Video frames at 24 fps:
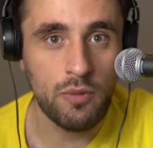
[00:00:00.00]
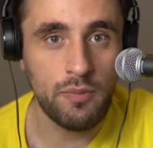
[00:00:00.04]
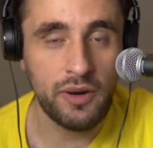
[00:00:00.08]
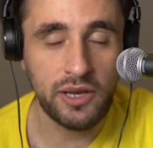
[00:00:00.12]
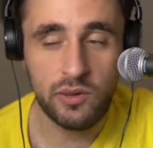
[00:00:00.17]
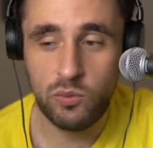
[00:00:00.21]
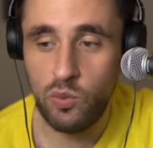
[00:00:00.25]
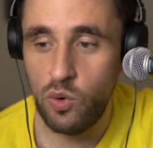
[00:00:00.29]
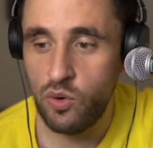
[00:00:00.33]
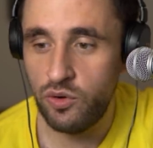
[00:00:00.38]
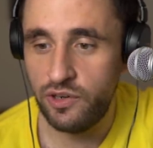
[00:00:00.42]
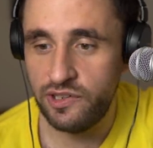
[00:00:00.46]
but
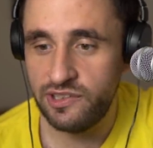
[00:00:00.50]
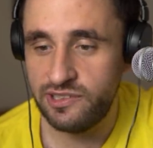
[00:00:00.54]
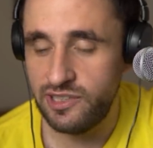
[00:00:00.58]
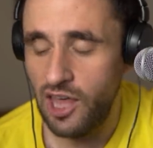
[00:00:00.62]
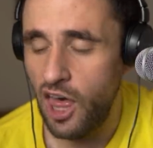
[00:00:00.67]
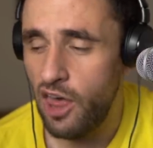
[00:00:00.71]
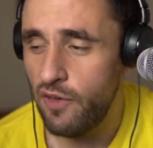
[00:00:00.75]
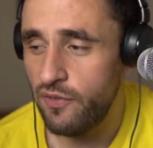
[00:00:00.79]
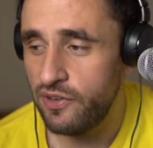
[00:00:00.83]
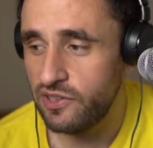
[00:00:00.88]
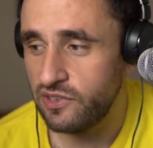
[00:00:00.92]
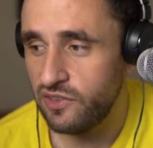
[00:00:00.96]
war
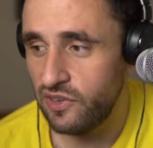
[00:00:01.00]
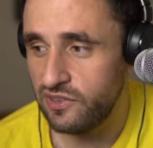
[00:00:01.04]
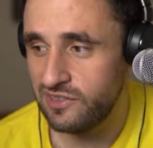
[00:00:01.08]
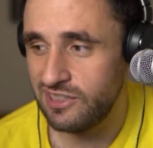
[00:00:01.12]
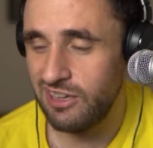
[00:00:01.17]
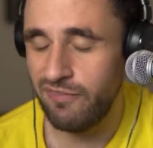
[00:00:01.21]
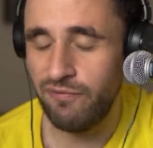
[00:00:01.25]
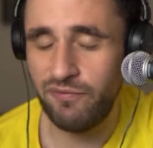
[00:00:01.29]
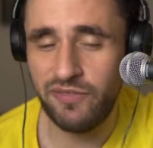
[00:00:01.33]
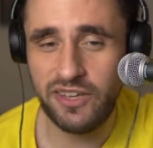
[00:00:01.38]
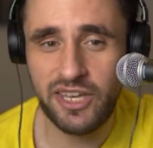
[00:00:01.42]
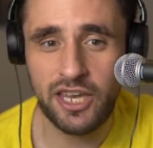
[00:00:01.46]
itself is not
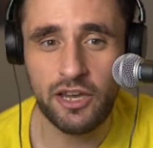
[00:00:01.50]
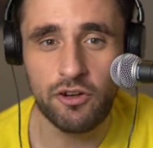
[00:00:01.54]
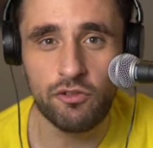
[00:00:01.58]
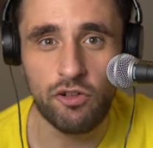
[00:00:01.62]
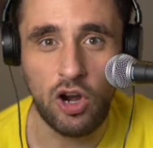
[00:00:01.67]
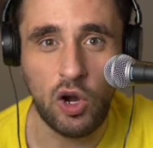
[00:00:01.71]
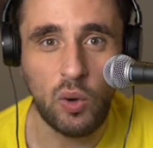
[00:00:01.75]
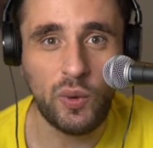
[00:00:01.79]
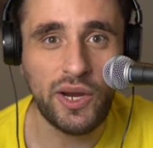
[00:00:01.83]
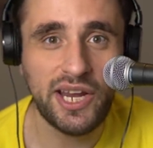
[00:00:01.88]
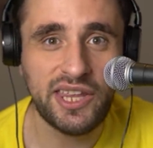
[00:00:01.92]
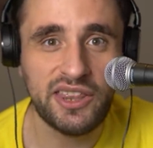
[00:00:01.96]
something
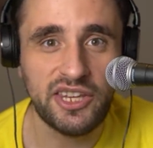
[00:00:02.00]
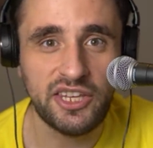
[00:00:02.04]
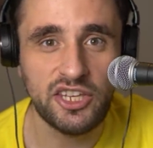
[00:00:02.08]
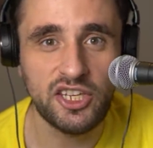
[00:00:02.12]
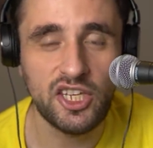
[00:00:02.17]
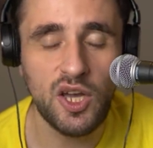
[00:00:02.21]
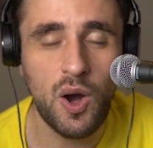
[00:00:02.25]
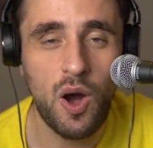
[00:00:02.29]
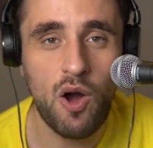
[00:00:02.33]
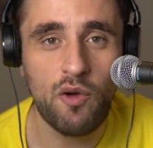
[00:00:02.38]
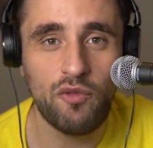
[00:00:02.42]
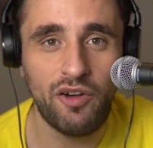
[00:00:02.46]
heroic that you
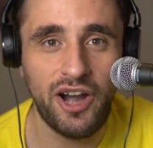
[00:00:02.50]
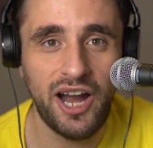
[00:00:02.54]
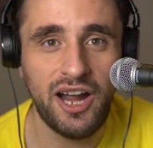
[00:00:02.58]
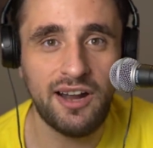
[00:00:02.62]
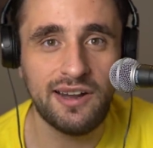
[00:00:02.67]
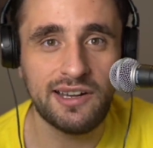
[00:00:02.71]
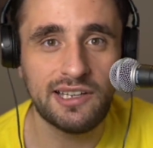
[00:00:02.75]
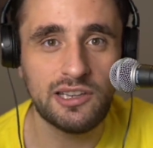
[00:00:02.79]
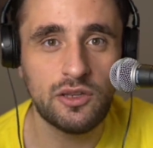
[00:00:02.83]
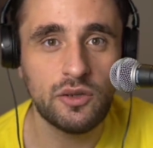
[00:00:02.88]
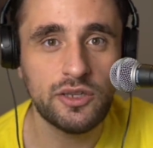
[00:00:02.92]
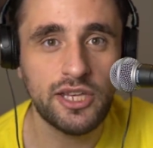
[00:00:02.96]
go
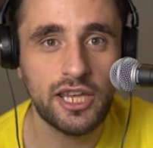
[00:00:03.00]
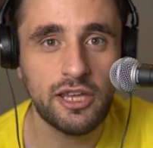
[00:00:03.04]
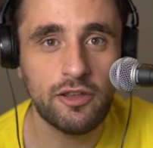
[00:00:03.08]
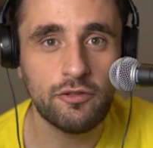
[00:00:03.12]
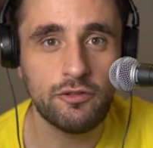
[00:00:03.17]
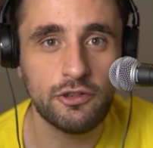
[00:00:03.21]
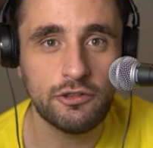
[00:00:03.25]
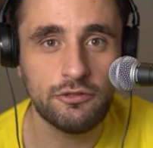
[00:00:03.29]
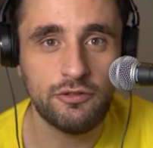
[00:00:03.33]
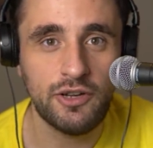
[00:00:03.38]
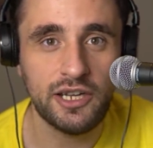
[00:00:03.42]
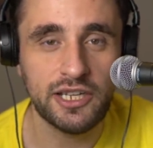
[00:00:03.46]
around looking
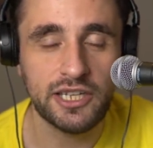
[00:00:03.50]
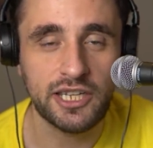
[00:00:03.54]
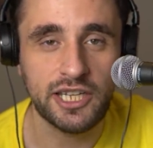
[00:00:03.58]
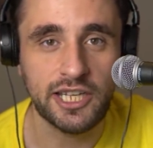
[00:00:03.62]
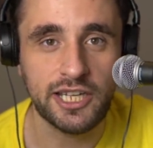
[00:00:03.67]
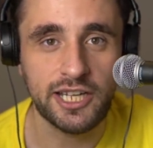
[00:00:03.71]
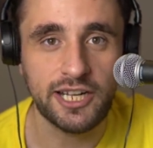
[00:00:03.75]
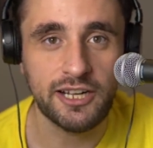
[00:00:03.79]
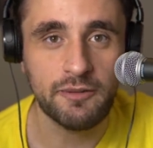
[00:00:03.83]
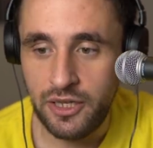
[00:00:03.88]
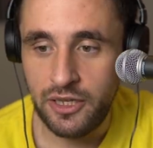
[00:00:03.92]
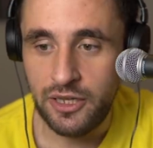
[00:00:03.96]
for
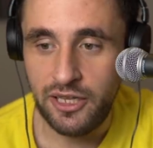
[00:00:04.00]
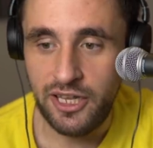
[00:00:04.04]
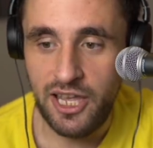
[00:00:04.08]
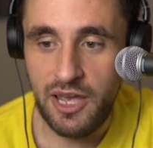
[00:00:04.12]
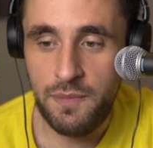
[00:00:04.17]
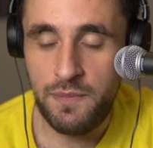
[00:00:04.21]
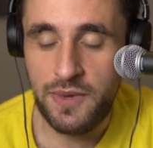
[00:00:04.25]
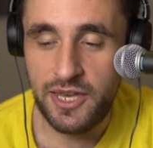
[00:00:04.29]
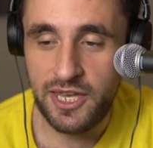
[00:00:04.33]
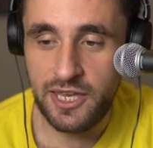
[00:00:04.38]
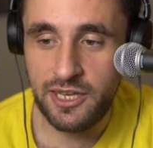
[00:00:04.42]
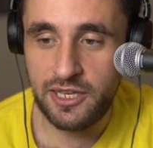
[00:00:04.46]
fucking
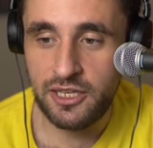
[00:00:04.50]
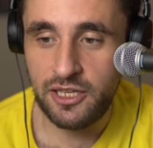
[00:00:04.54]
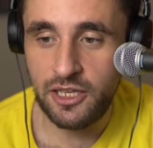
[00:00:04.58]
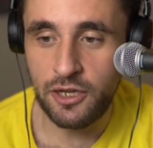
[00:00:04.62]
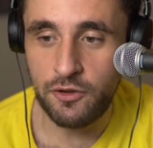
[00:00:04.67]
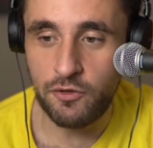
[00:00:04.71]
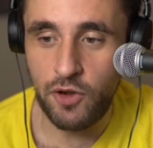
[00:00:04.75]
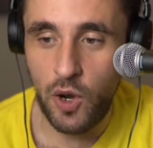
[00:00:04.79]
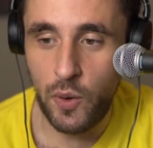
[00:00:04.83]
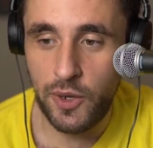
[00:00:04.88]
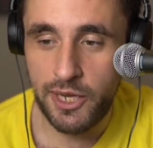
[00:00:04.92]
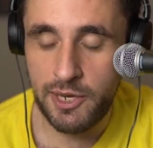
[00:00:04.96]
epic
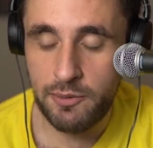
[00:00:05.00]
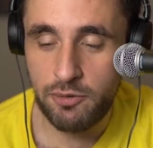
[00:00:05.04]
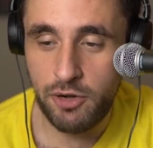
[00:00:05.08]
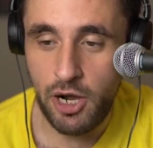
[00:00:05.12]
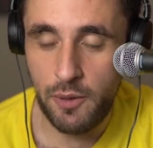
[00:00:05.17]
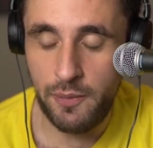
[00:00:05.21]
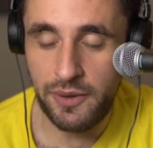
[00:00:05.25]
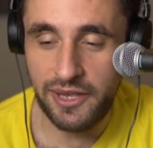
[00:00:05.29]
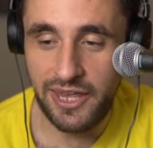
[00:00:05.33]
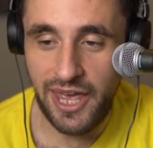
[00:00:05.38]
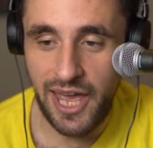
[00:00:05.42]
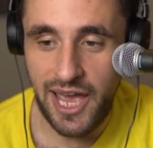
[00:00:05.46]
heroic
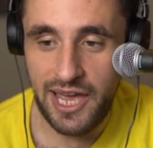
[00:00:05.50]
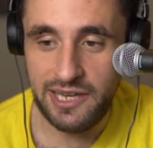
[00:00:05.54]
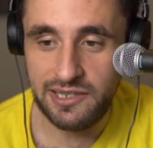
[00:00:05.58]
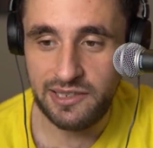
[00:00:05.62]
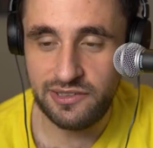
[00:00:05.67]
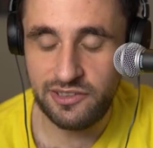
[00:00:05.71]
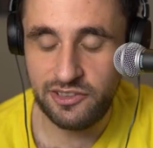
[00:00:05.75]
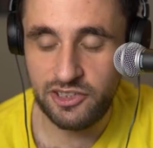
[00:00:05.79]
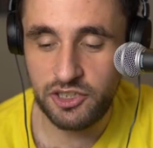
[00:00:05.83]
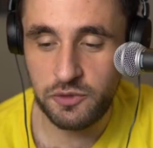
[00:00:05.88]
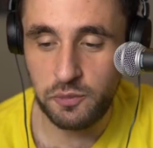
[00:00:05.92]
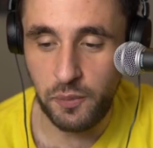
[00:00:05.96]
propaganda
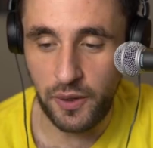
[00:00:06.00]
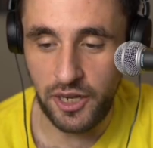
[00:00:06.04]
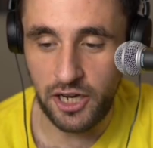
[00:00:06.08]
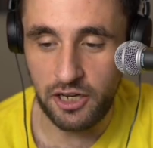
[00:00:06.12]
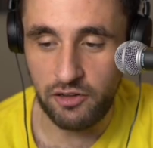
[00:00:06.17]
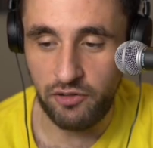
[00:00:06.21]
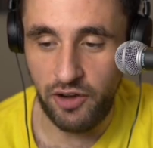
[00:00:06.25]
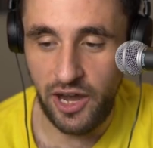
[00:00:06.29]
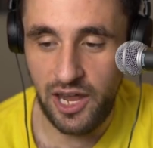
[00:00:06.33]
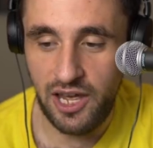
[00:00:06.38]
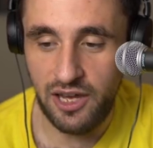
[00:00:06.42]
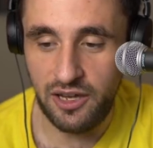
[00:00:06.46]
to spread
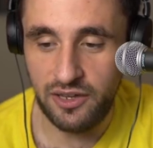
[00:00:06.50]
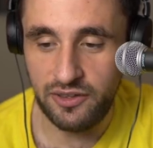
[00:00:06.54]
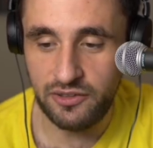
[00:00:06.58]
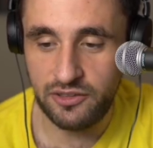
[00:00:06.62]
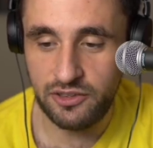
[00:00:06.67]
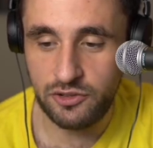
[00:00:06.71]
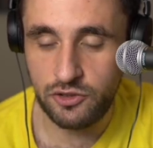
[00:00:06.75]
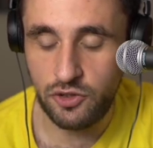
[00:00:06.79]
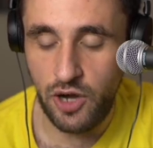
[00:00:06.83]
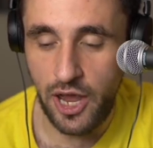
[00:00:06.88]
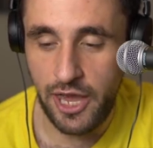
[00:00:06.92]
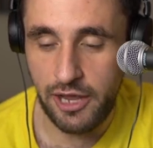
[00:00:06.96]
around
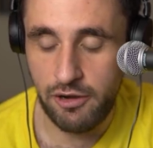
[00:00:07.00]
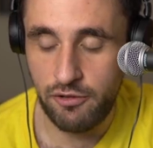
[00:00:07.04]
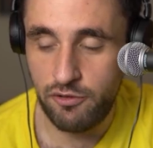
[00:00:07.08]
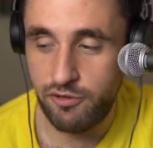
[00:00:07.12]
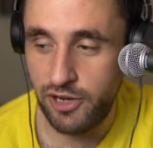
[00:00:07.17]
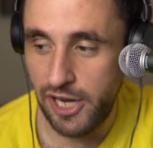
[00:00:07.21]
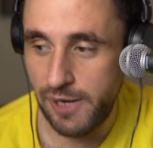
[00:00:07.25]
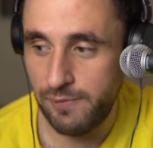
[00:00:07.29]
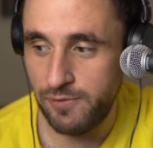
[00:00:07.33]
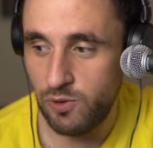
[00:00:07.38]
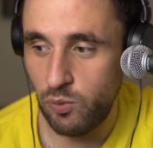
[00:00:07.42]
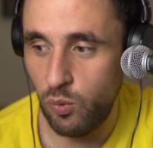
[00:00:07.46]
to try and
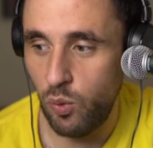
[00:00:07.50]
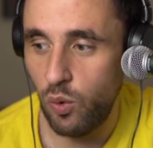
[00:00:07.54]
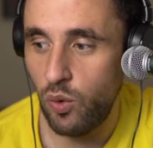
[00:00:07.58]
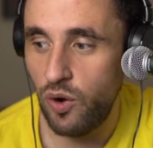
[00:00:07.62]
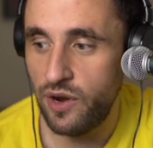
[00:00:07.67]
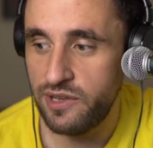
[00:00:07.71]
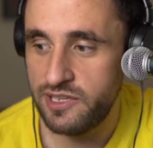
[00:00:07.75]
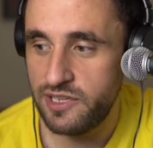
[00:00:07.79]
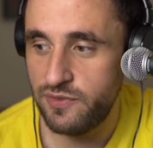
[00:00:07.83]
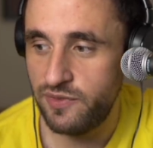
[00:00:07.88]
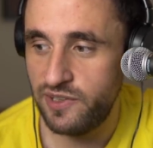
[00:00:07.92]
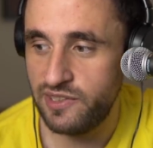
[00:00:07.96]
frame the war
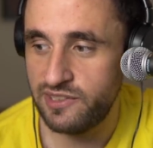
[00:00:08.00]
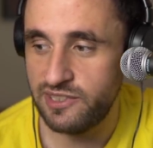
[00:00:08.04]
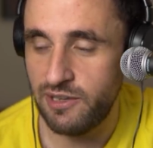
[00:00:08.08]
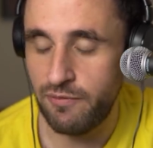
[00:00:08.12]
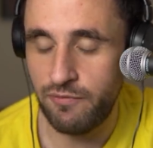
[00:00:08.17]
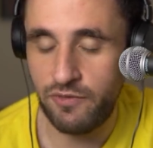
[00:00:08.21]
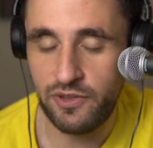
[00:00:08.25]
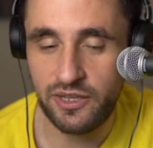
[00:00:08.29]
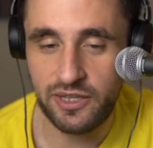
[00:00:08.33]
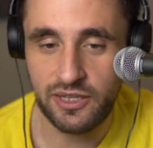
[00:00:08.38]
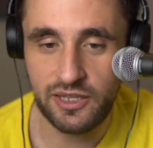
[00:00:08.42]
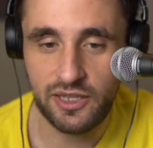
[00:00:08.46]
as if it's
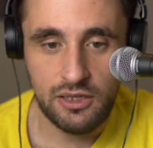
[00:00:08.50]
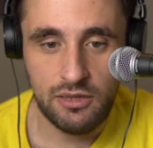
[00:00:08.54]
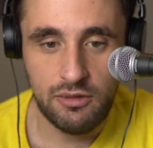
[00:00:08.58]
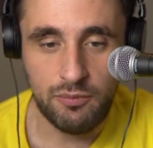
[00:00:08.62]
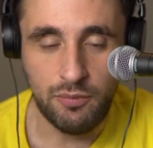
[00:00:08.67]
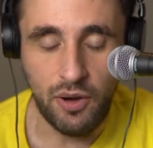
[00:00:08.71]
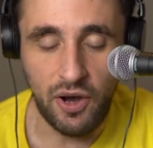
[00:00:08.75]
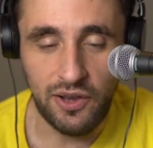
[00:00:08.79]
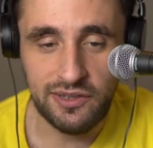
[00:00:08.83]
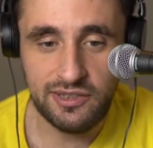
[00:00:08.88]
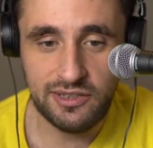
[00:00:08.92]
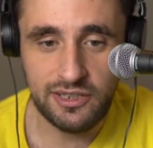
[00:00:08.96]
something
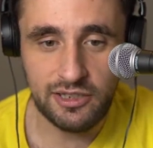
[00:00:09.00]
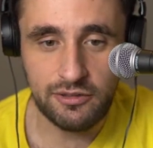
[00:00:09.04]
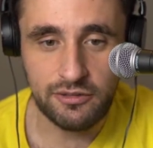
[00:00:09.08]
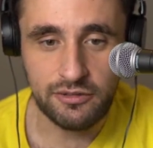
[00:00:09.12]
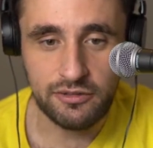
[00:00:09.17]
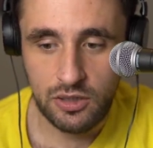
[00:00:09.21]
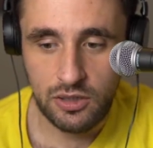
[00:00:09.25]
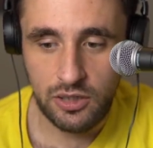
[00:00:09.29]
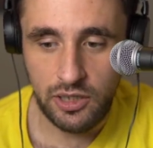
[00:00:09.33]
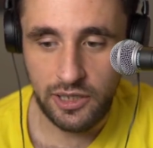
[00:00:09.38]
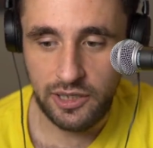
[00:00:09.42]
positive.